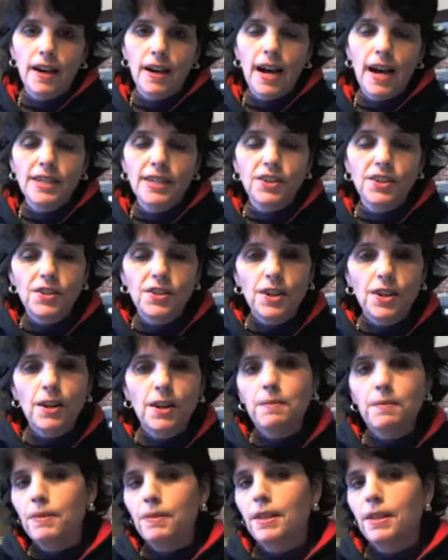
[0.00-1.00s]
I share
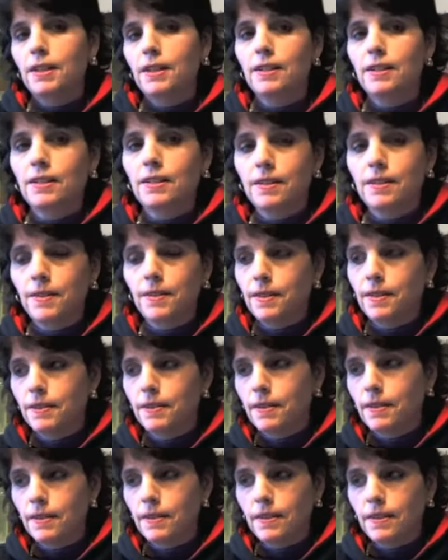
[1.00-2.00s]
it because
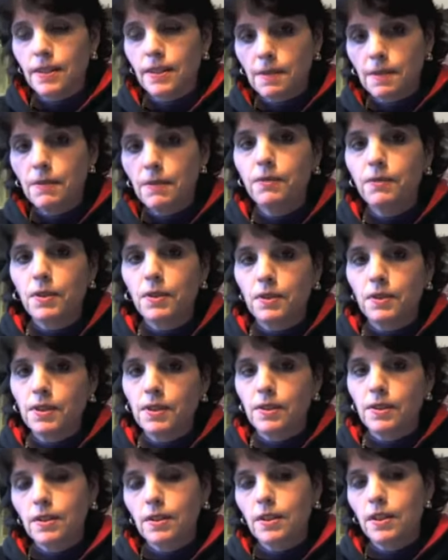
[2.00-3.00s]
some of you,
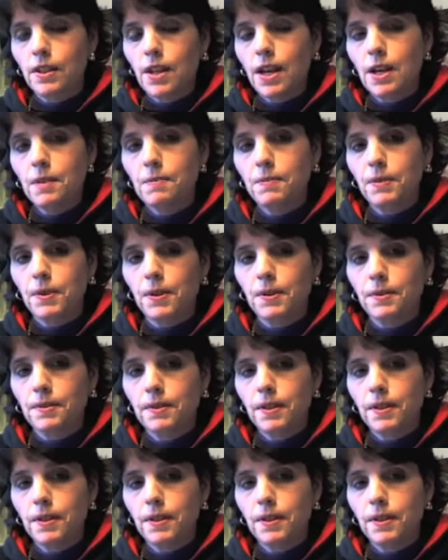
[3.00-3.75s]
this is, could help you.